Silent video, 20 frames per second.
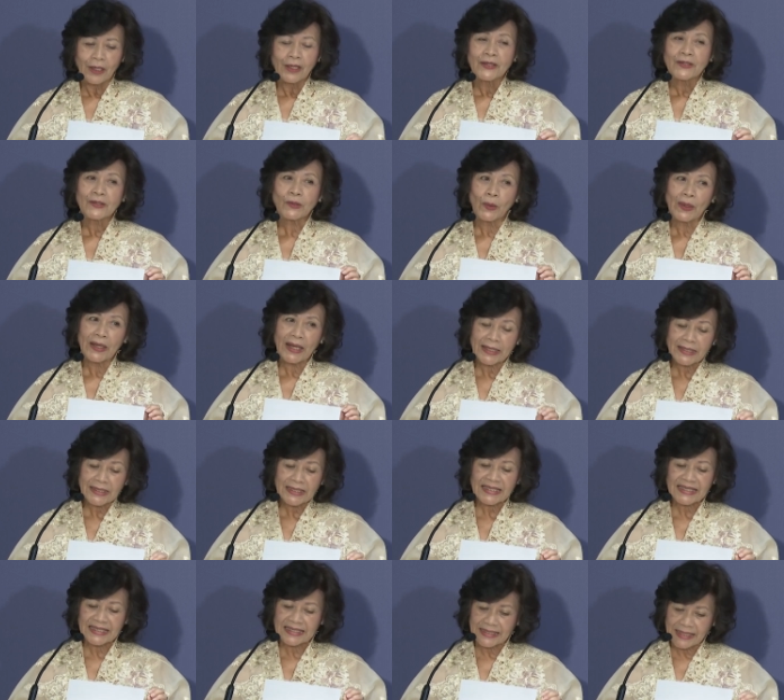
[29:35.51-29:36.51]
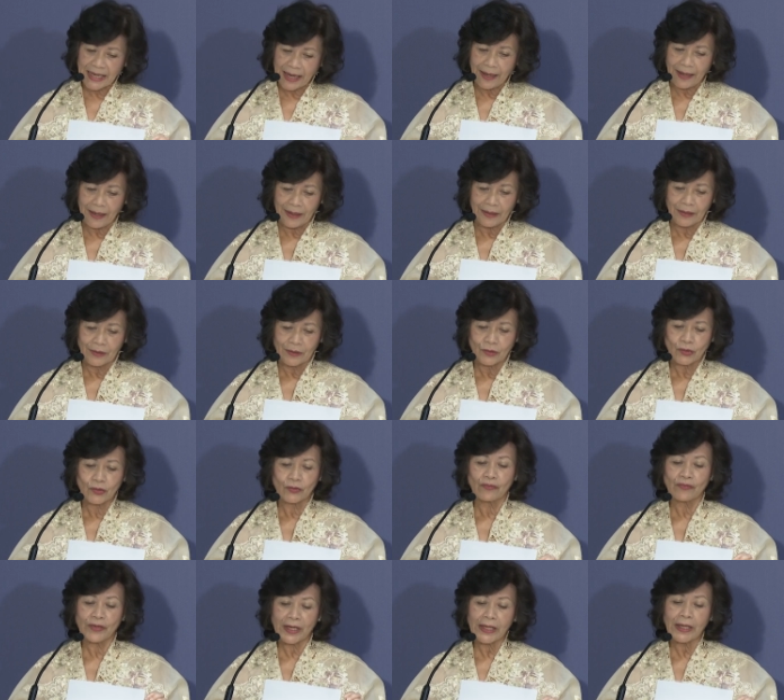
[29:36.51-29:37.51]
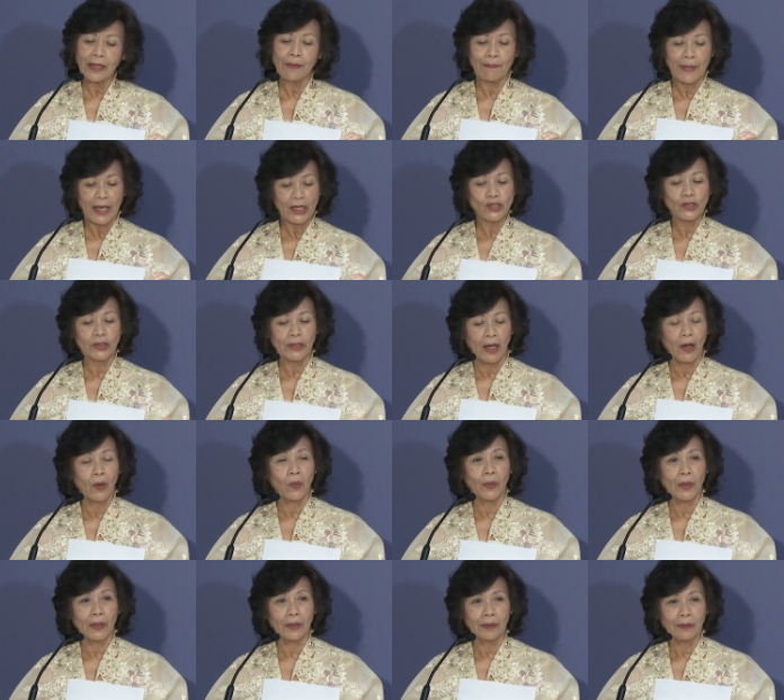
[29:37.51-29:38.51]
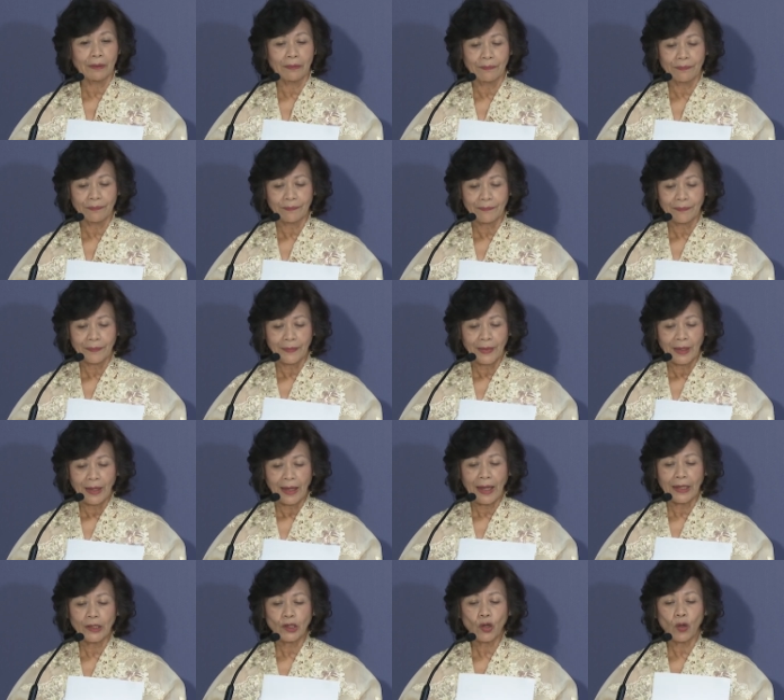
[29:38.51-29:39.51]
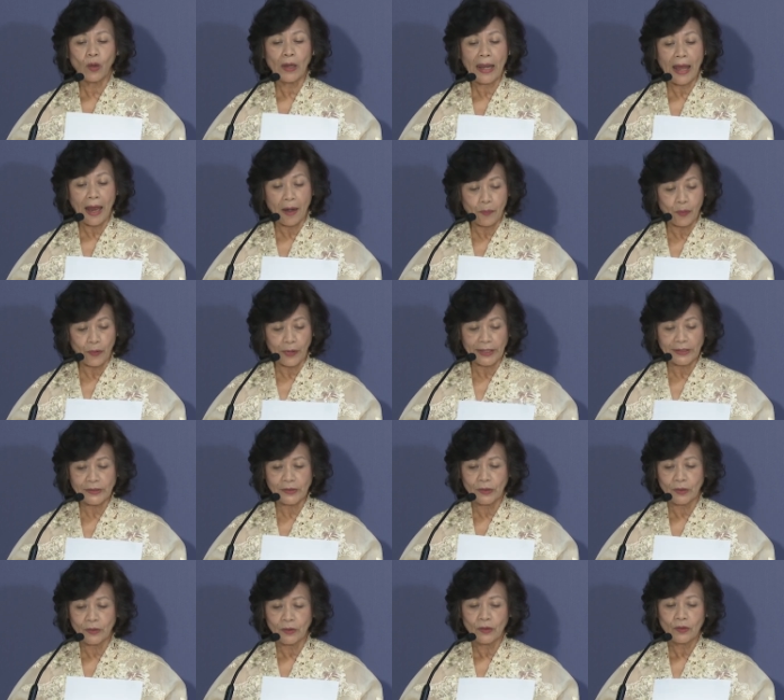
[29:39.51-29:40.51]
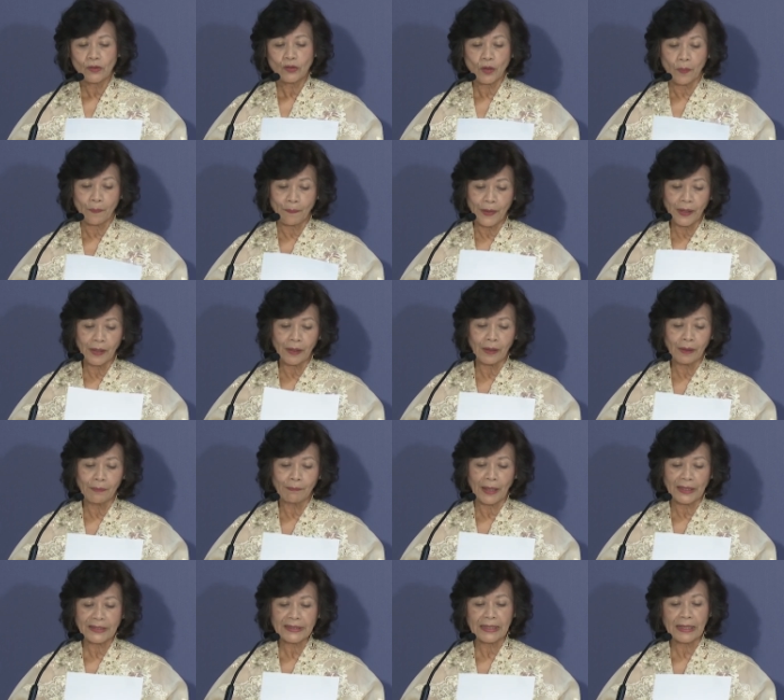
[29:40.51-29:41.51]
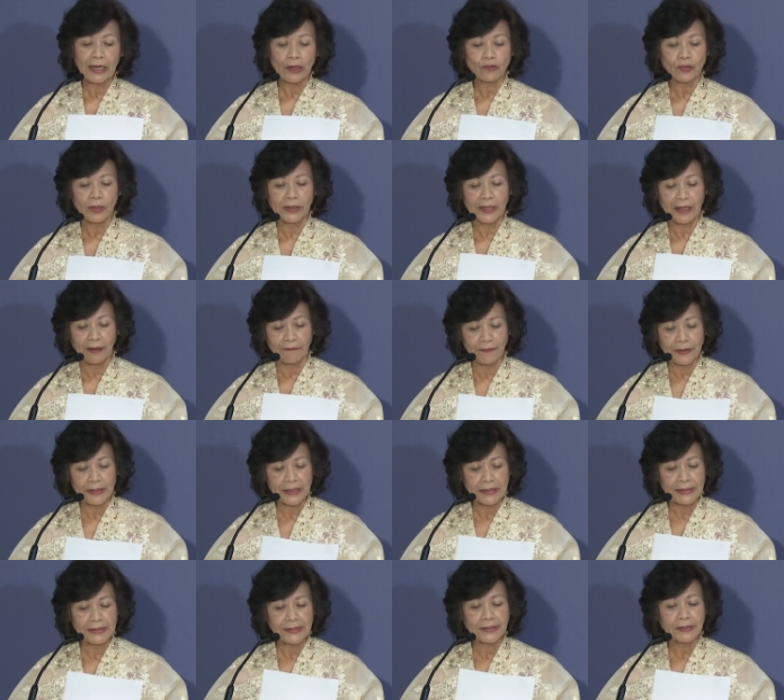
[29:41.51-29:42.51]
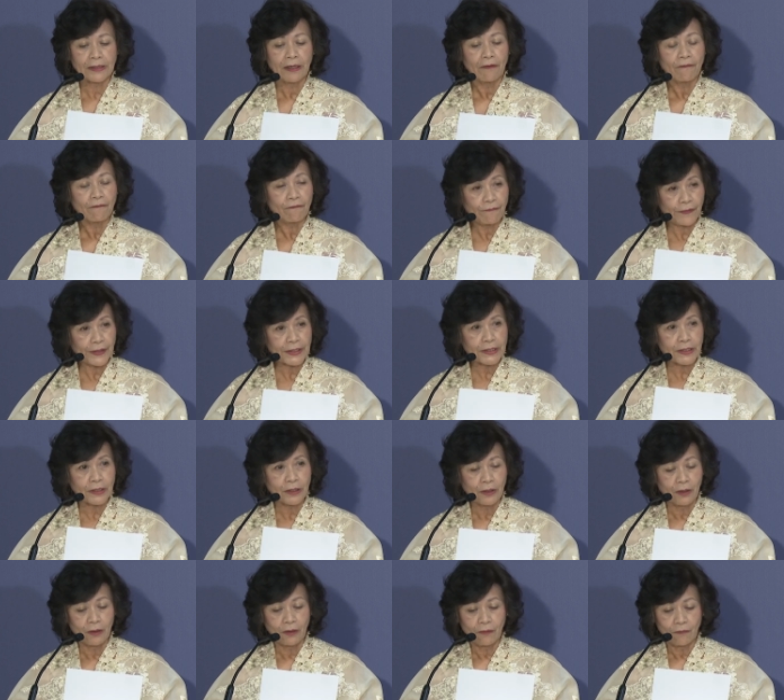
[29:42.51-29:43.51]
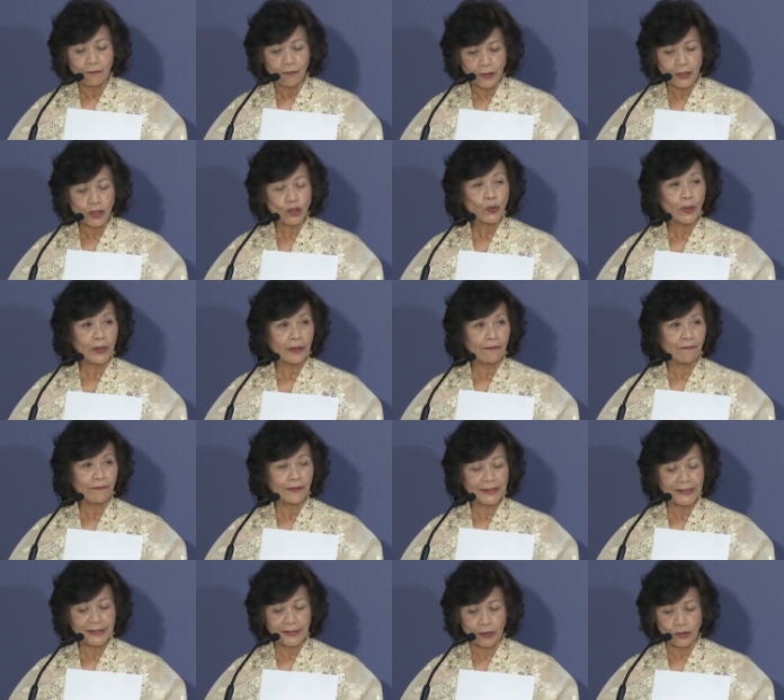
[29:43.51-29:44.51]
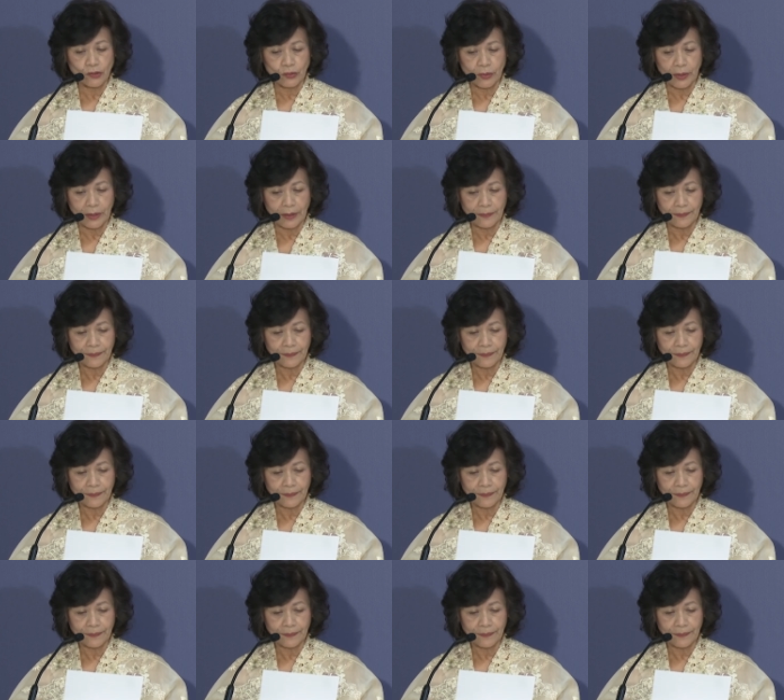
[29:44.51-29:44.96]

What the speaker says: So let us dare to reimagine our world and collaborate to build multilateral governance fit for the 21st century.